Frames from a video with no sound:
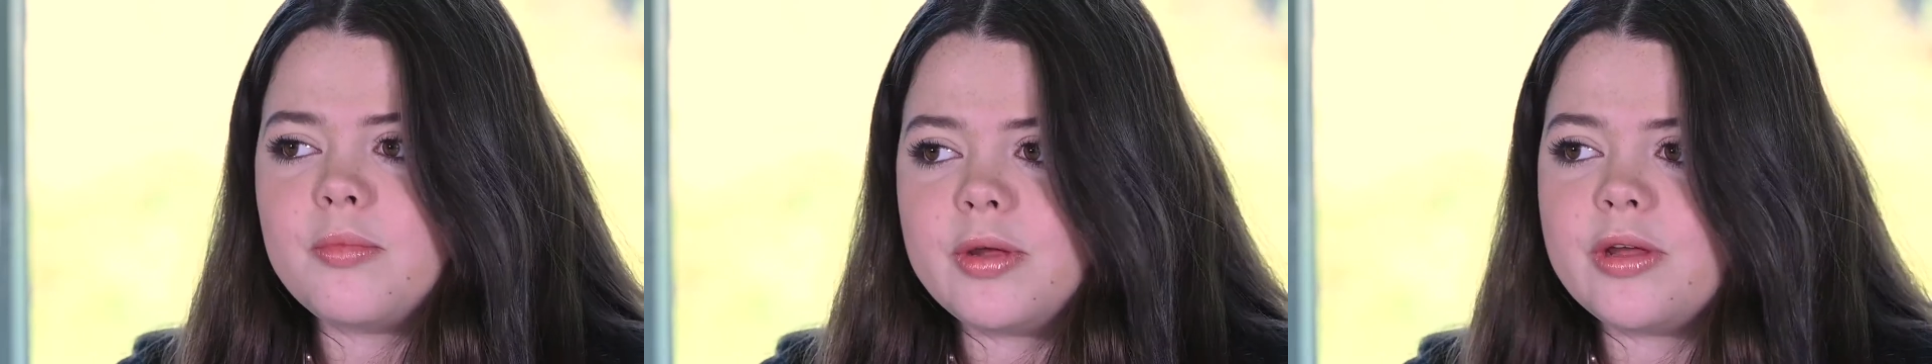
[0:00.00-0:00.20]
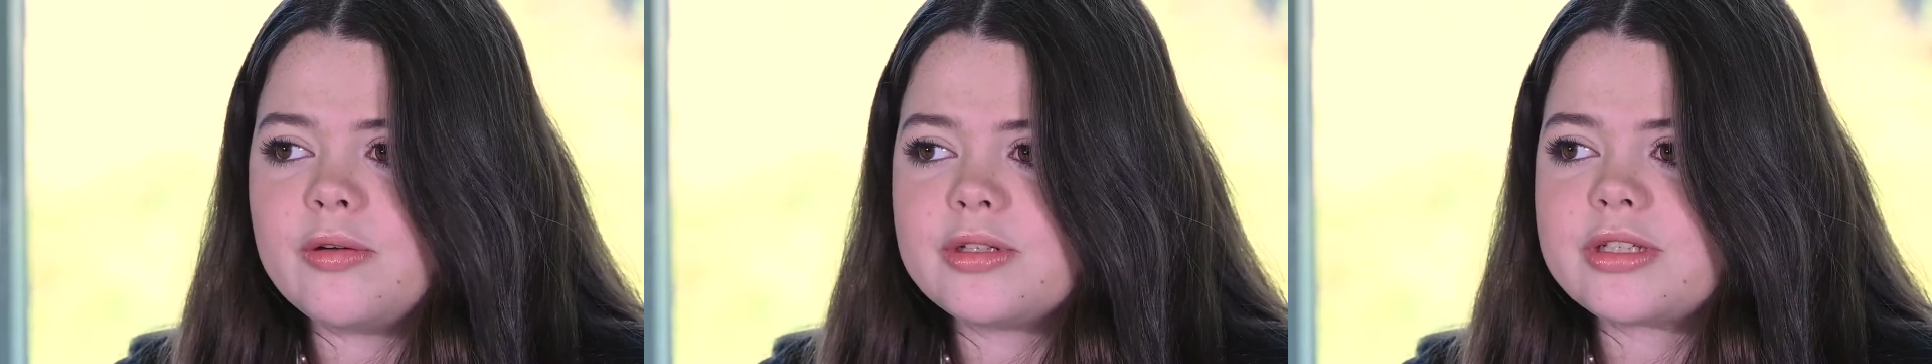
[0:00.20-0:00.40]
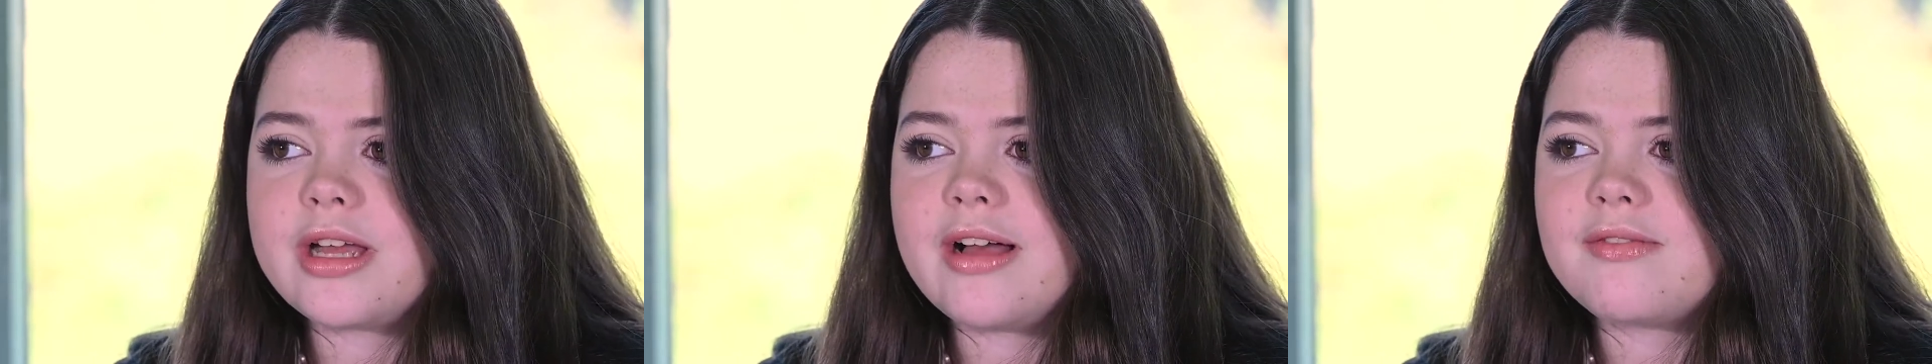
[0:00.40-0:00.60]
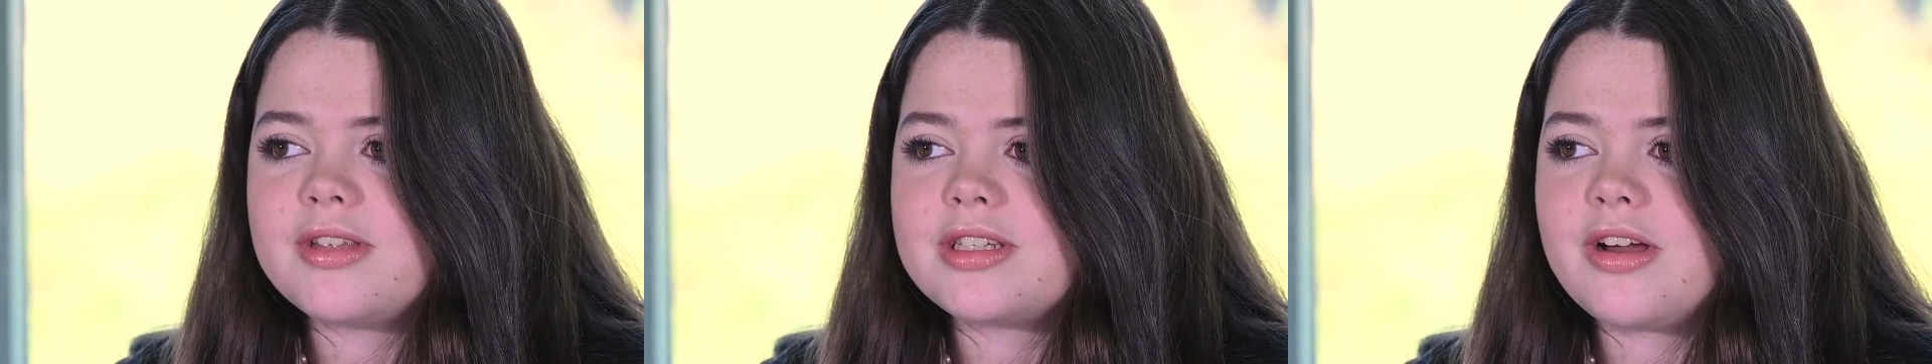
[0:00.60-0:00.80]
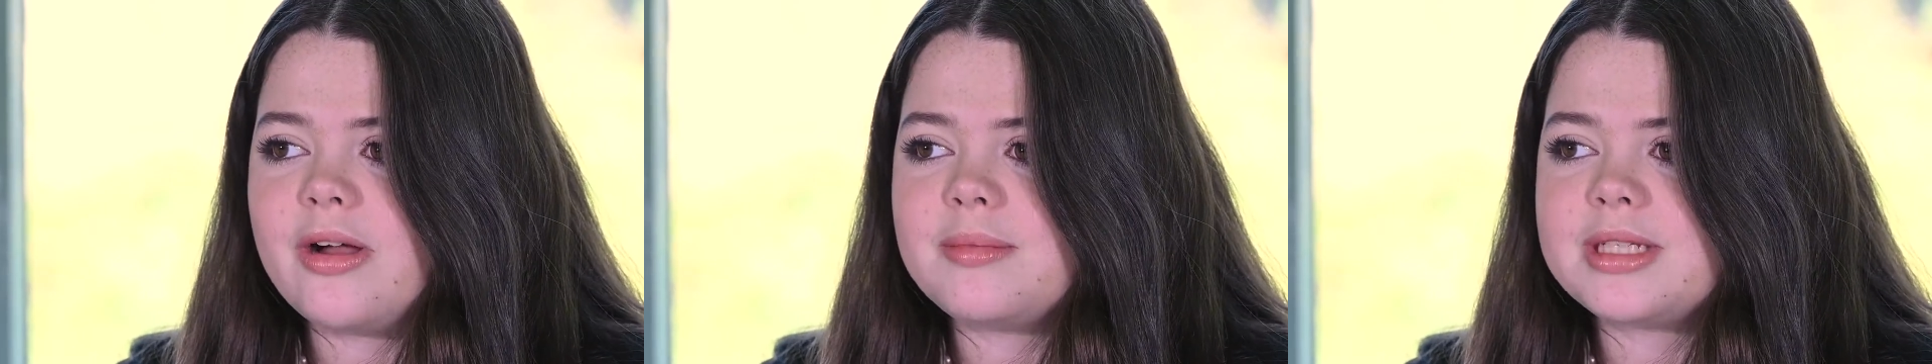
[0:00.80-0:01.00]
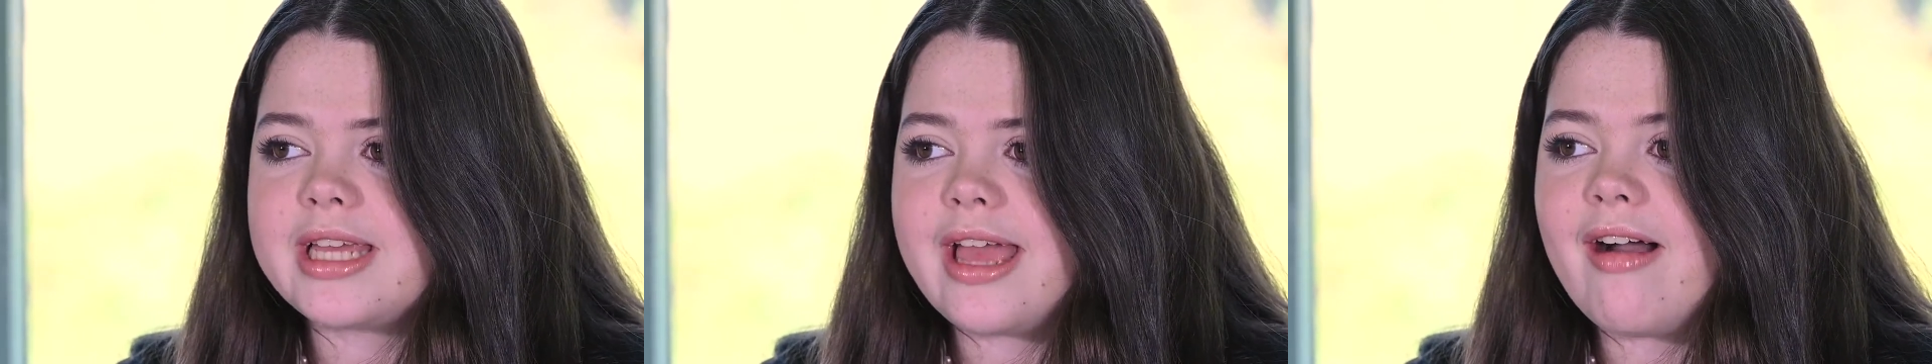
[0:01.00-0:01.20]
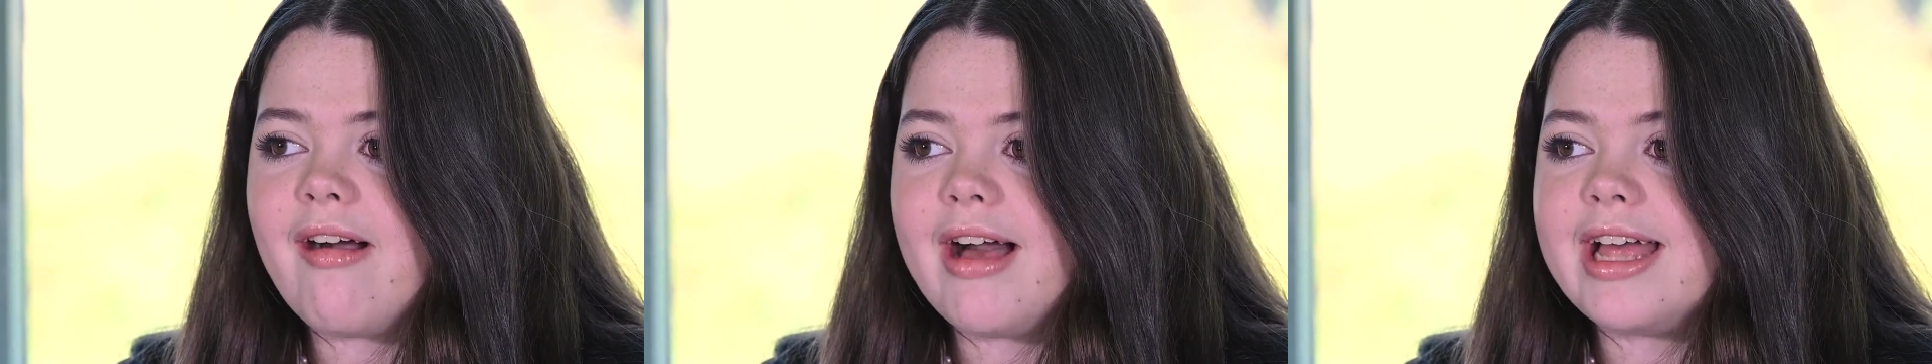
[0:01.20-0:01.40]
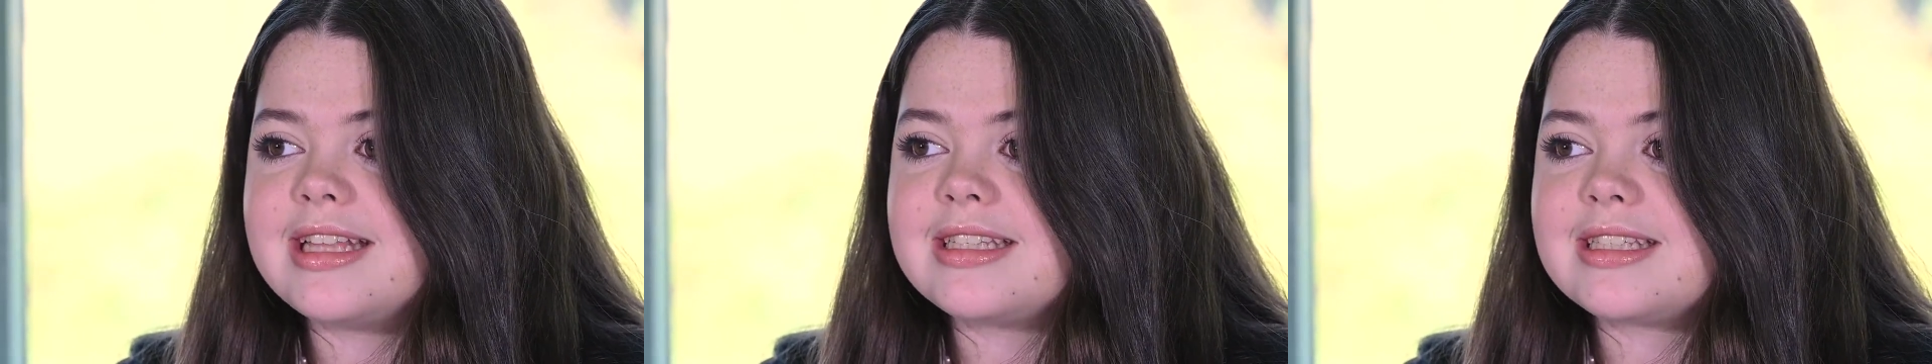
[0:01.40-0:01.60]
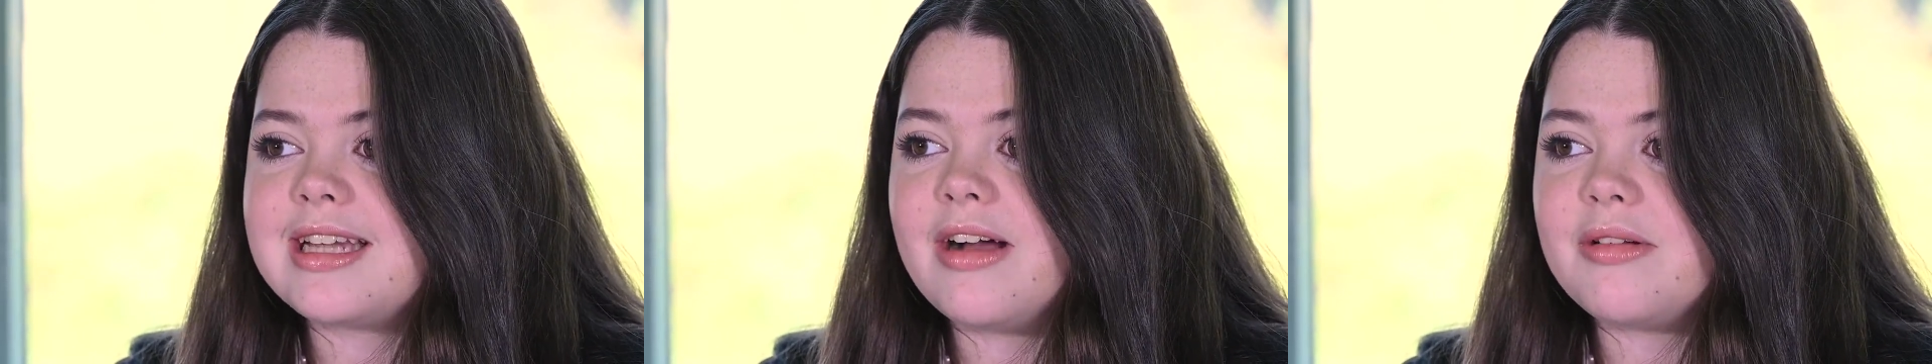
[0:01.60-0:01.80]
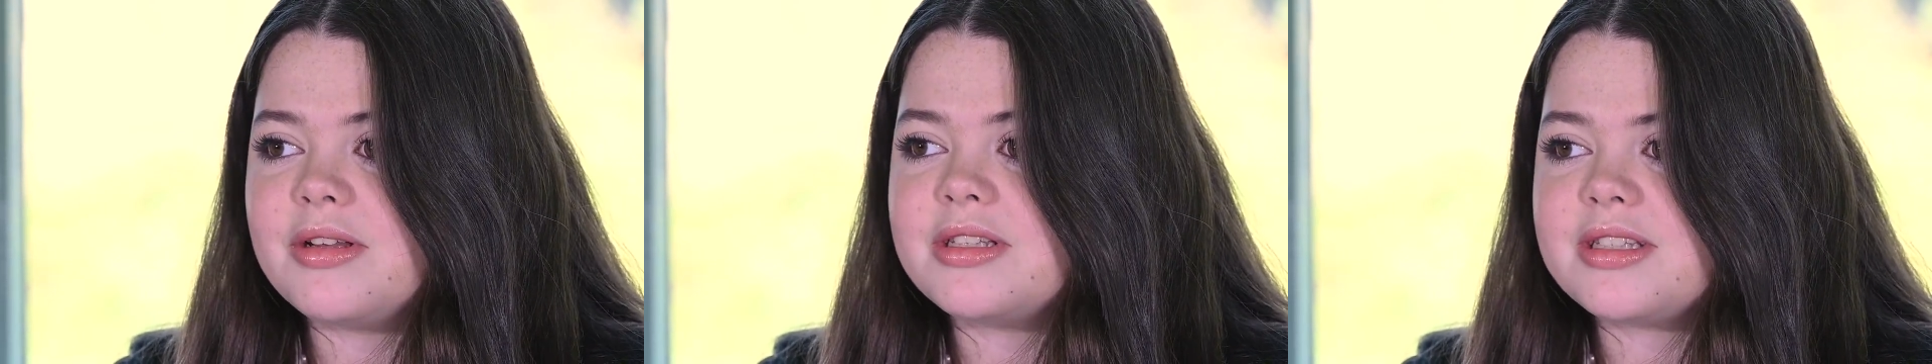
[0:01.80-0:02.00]
we also have the time to get our heads
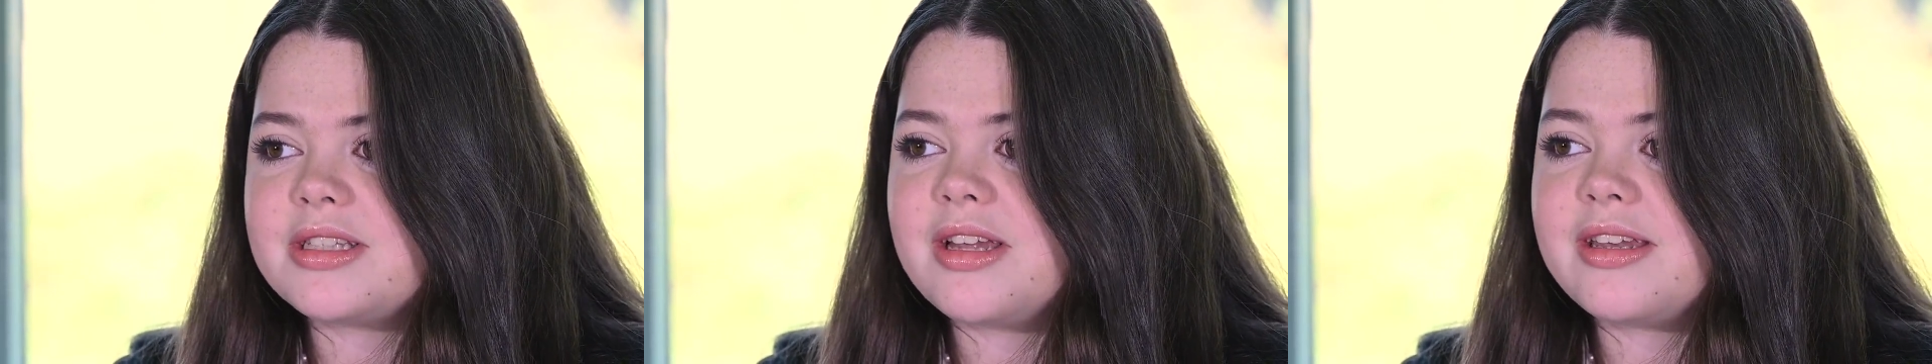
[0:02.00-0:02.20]
down and